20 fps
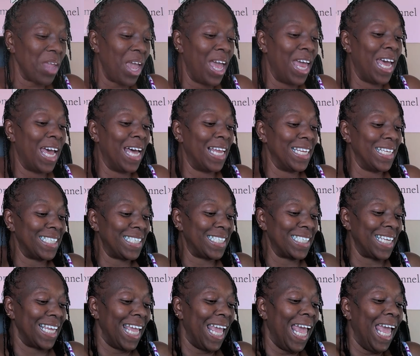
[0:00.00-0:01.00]
Uh, let's
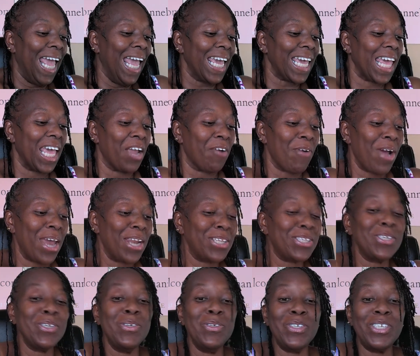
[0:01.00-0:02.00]
see. Can
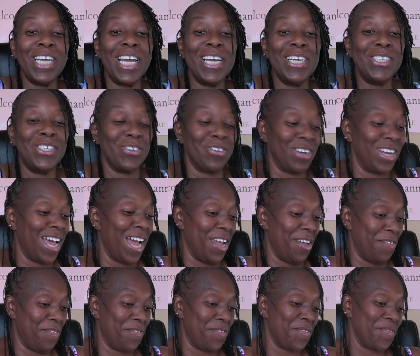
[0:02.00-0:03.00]
gratitude change your
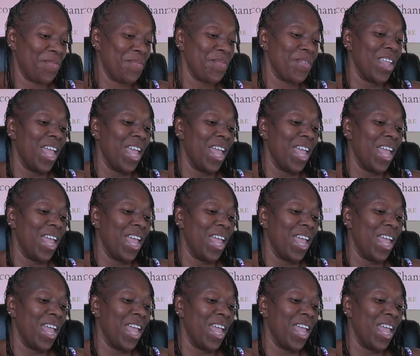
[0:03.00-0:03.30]
life?